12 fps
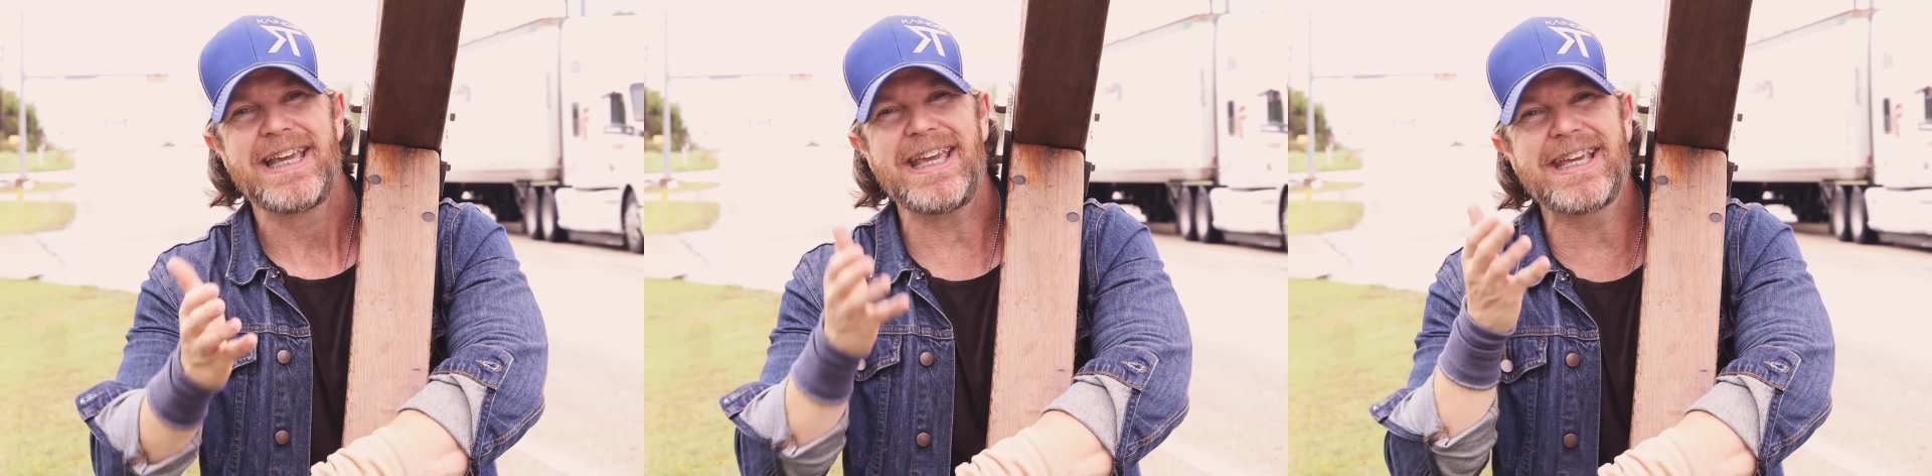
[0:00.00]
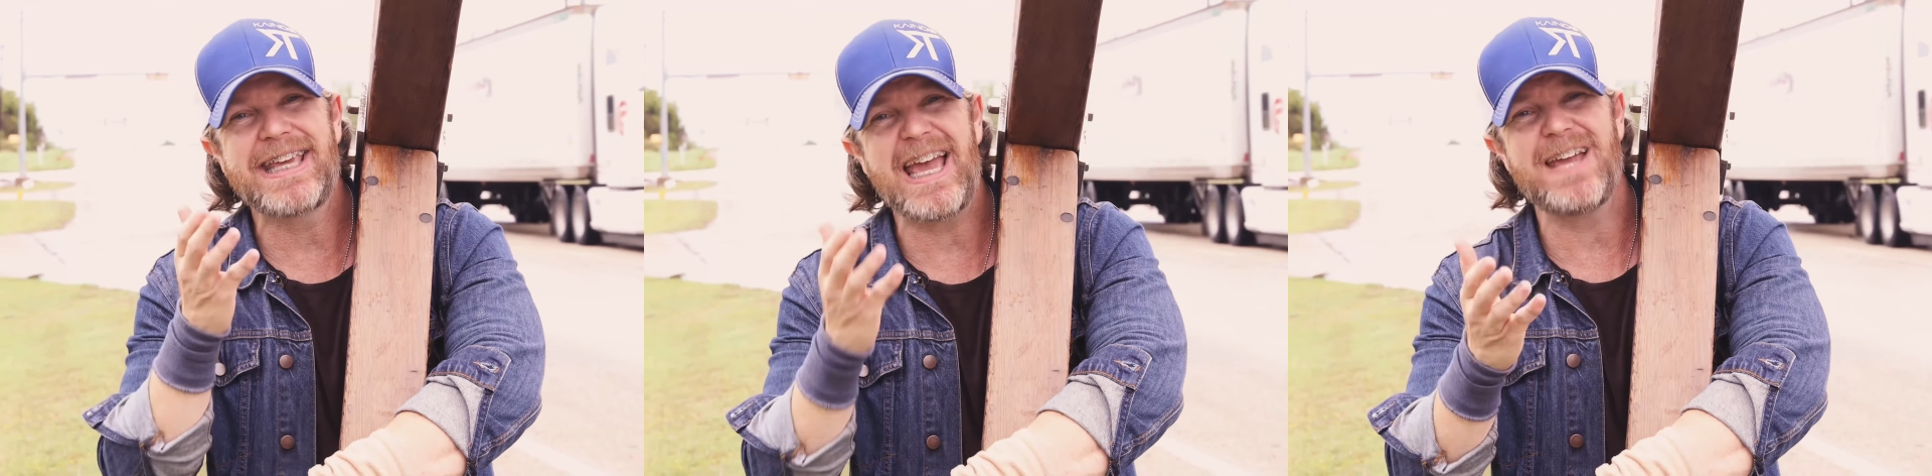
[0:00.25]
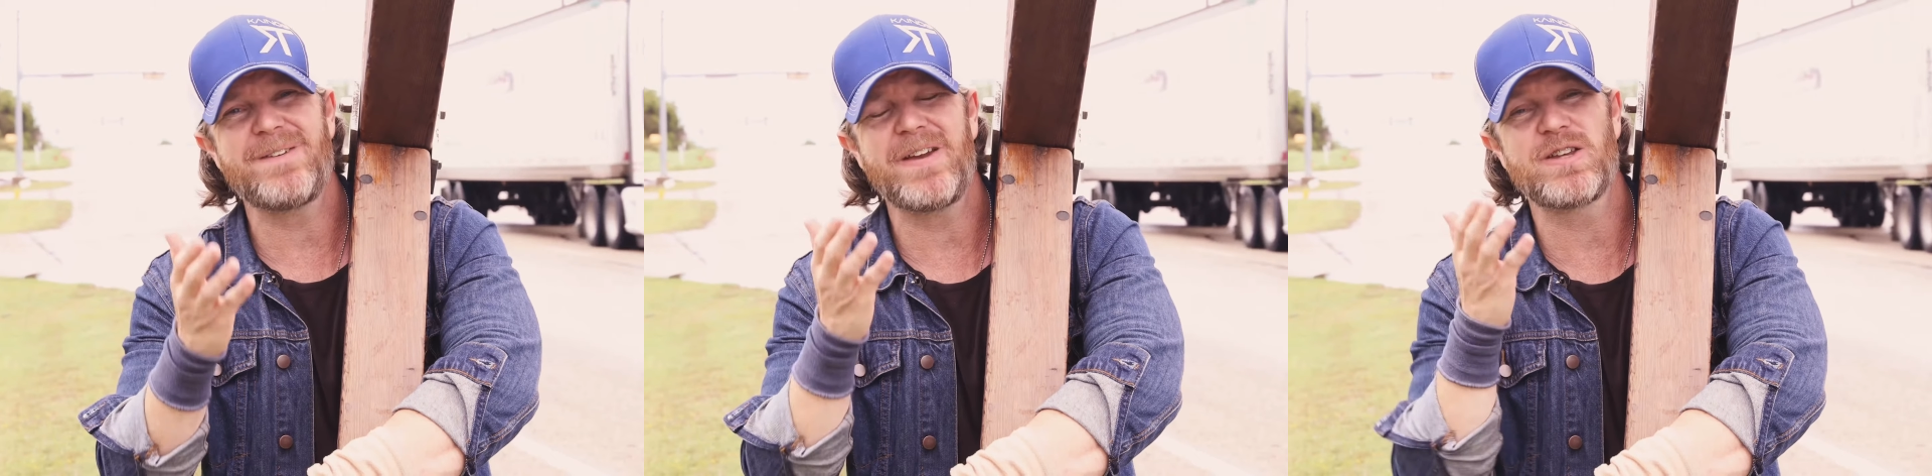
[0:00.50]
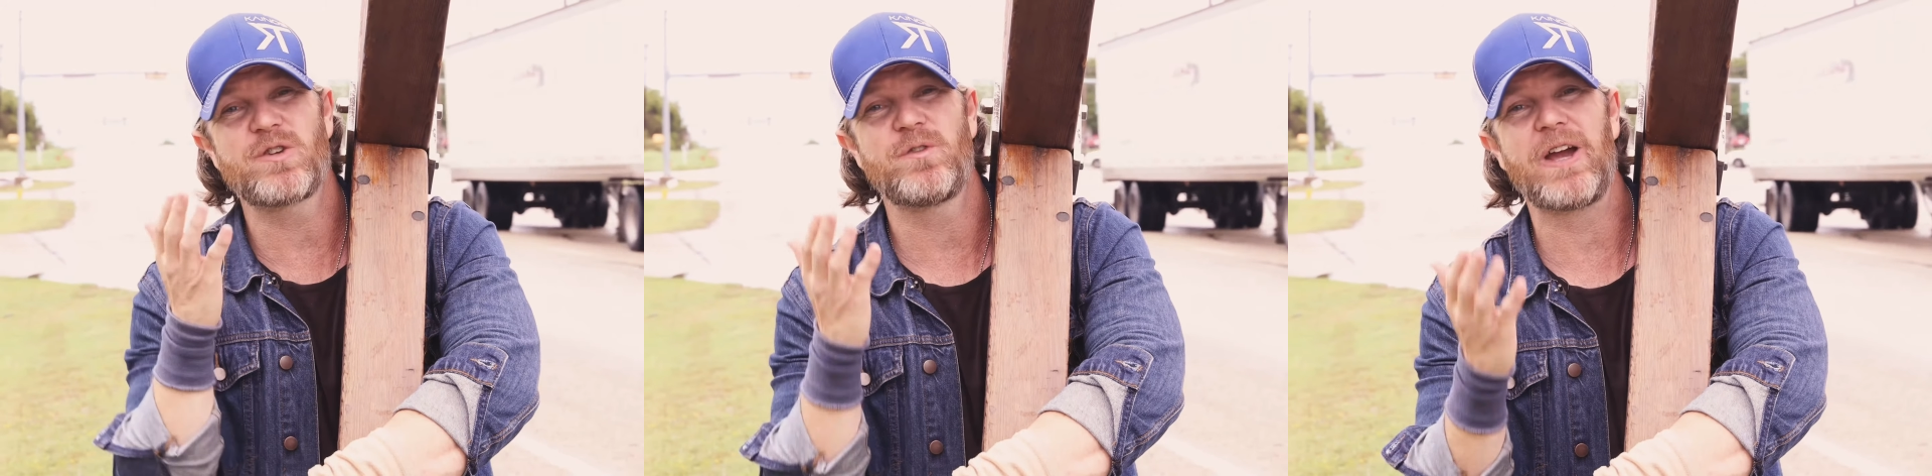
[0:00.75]
He gave
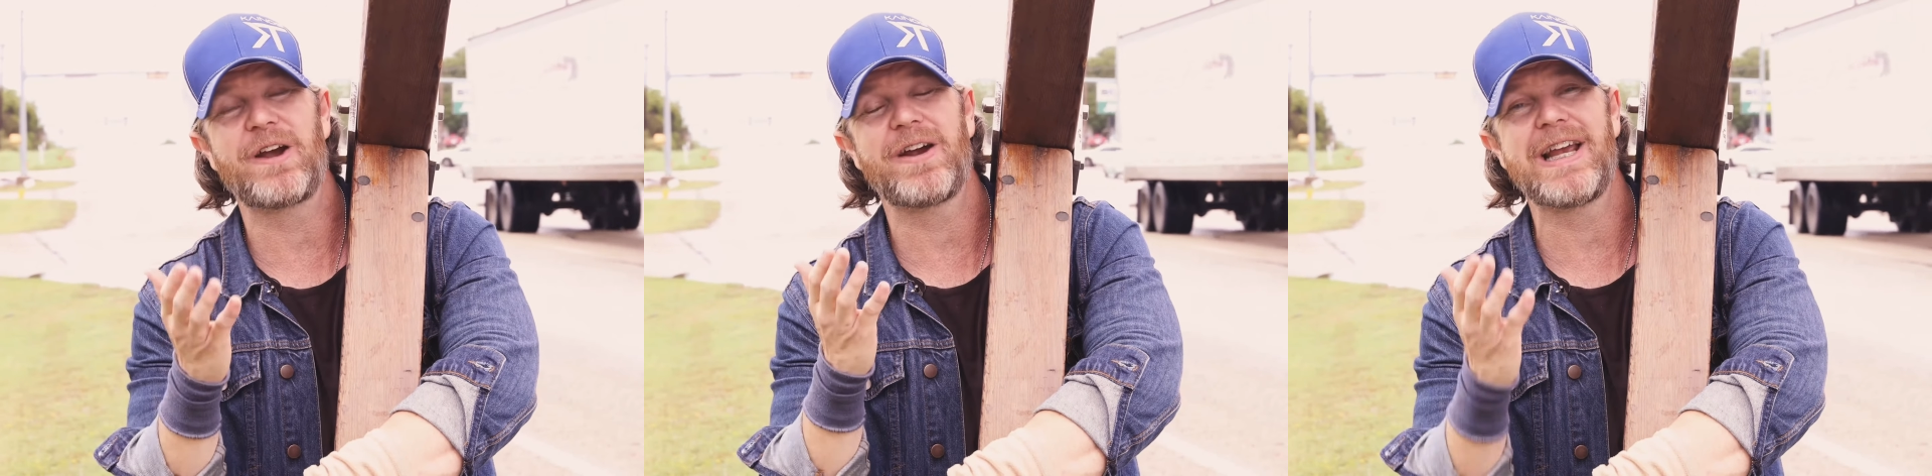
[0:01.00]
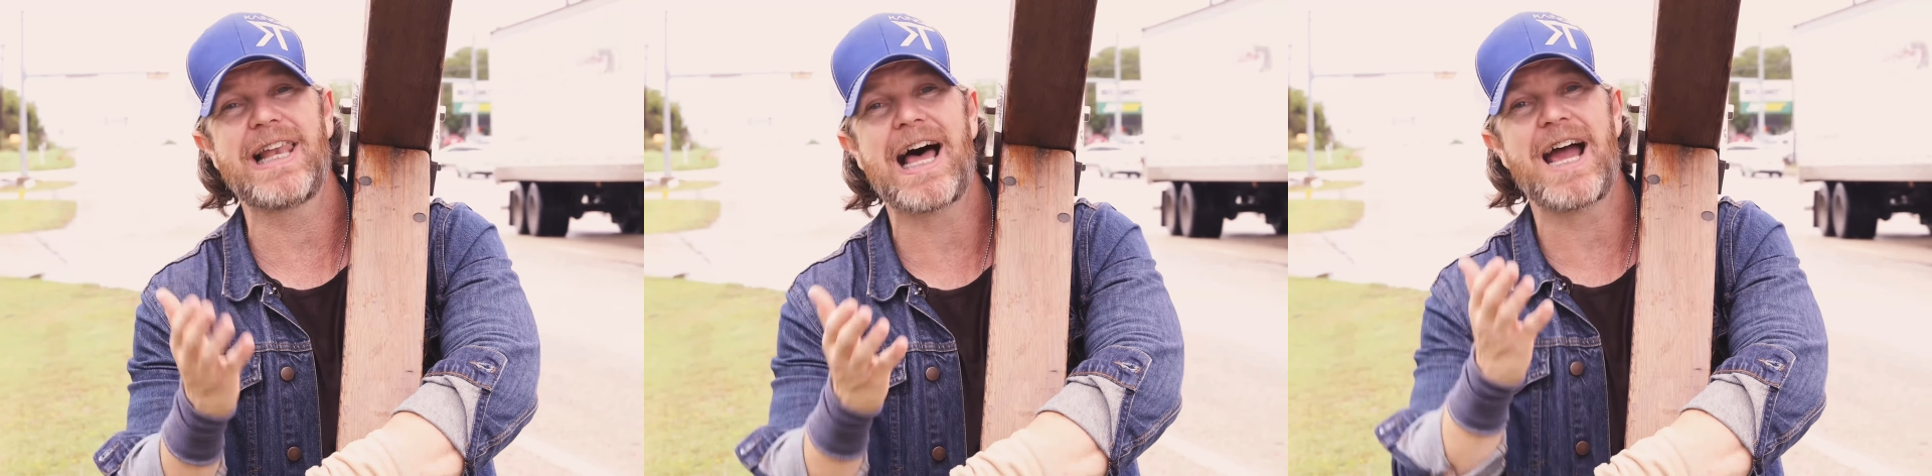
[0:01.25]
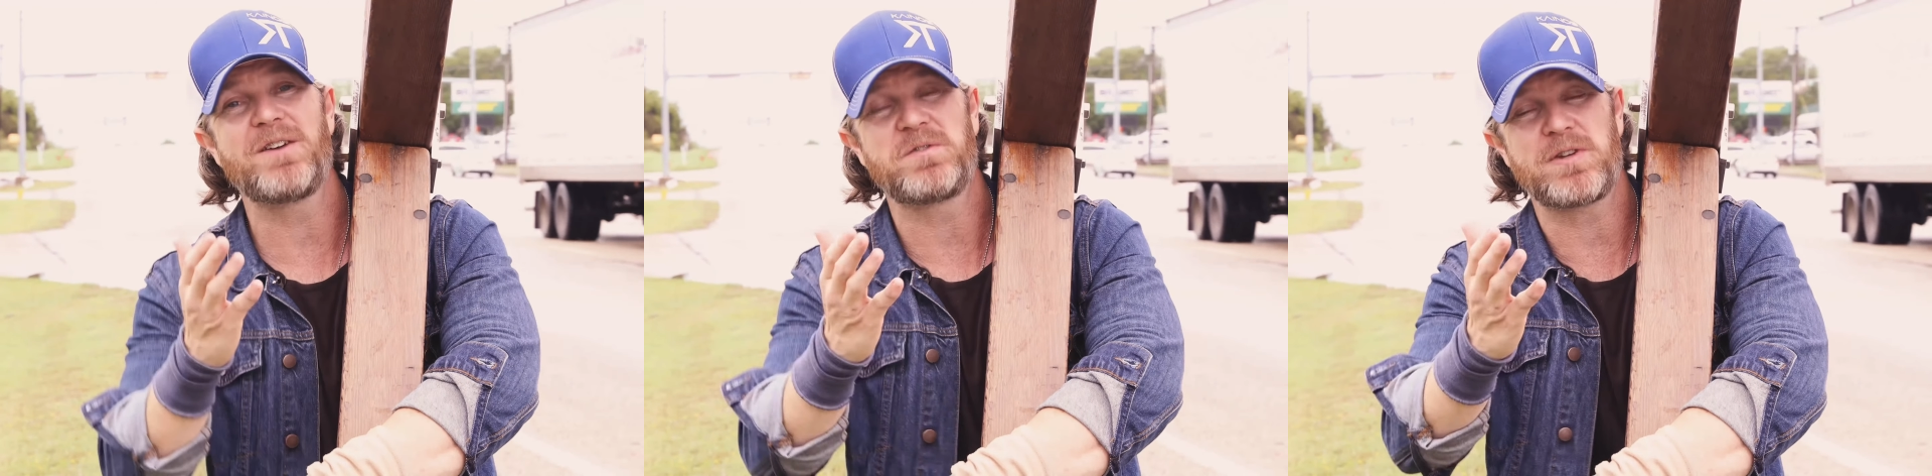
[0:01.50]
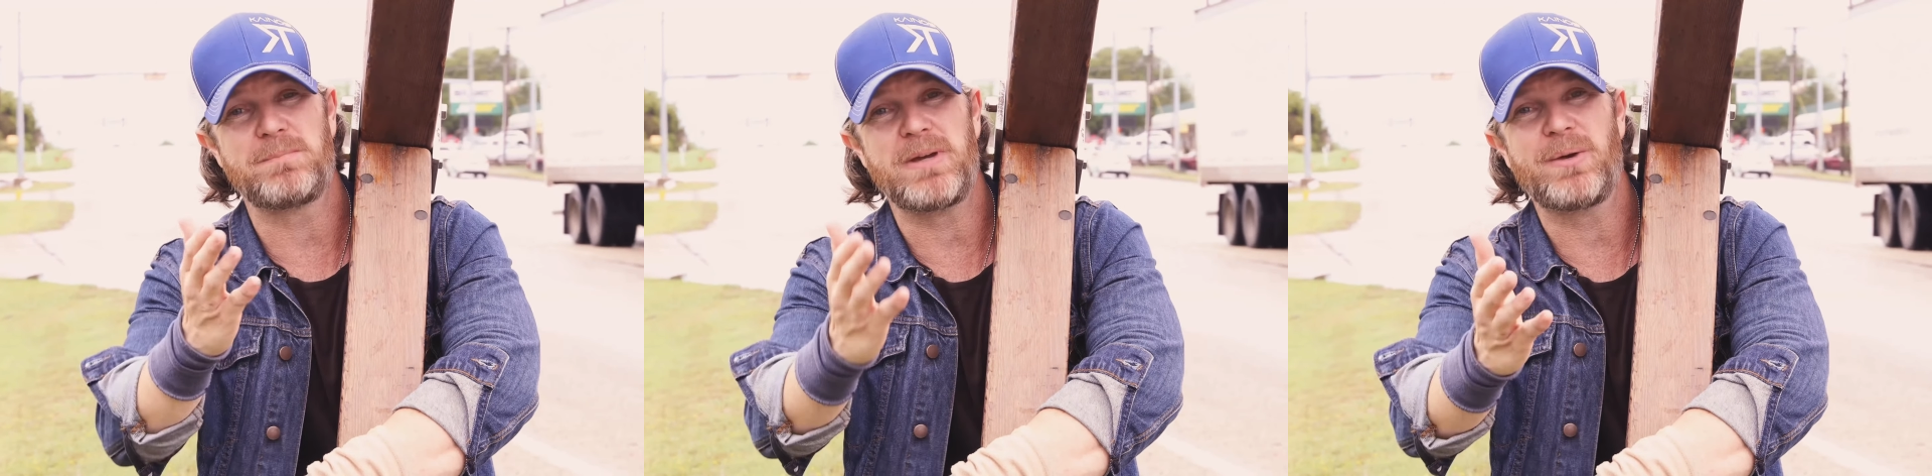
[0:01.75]
his very life
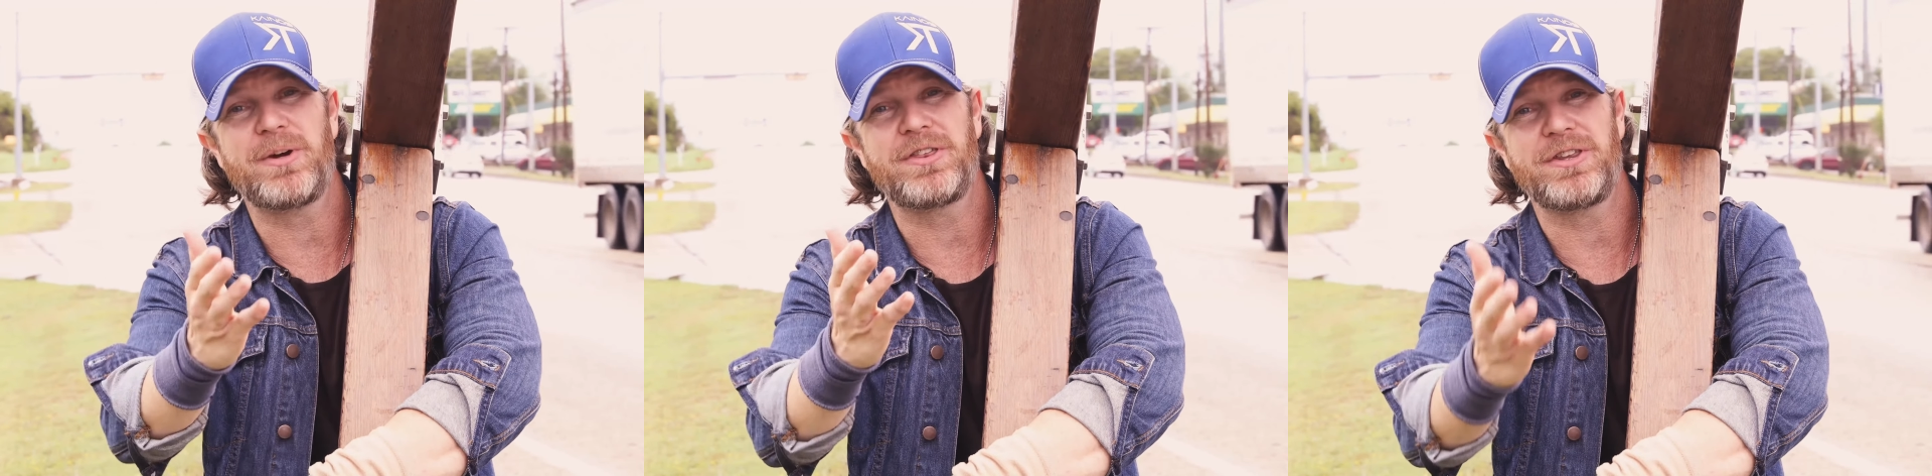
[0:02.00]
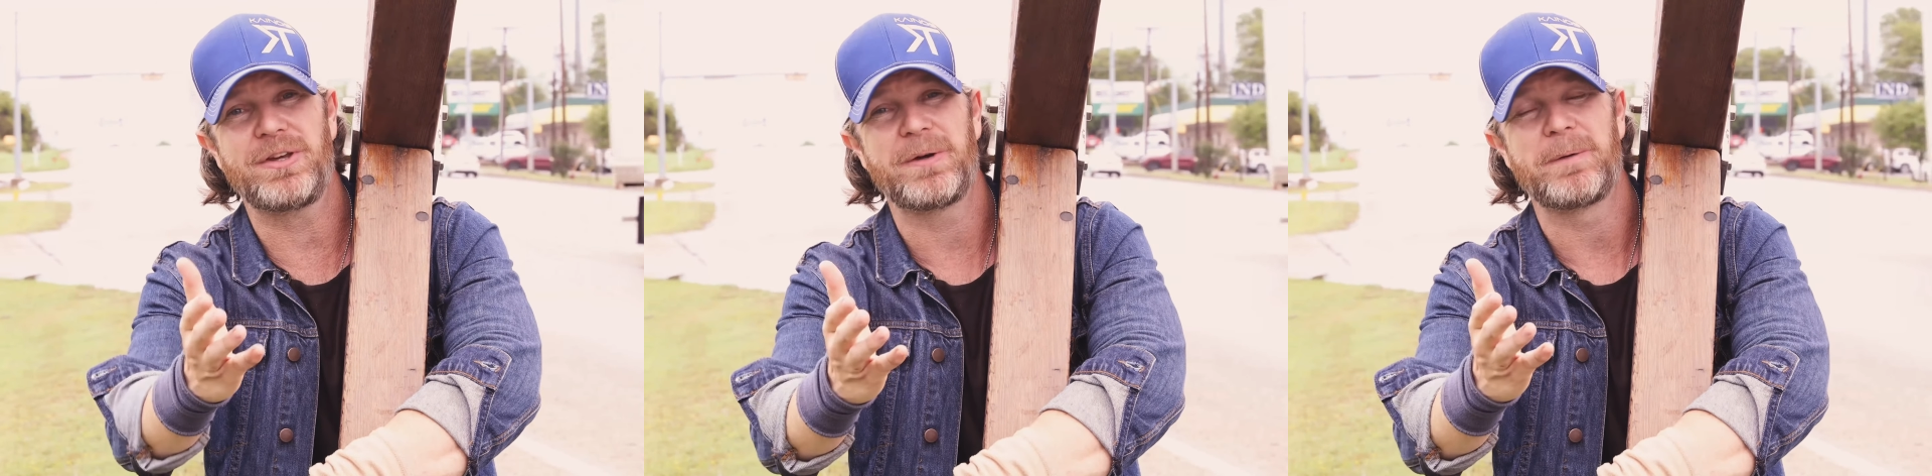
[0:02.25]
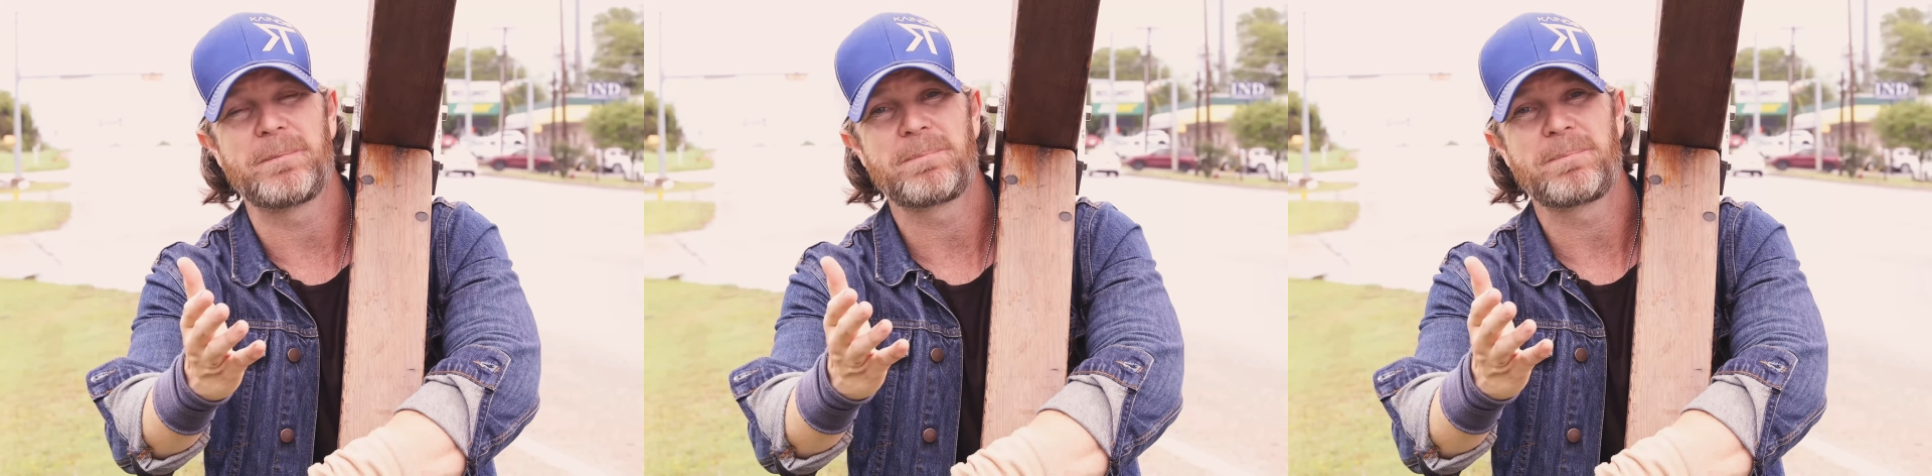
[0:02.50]
to be with you.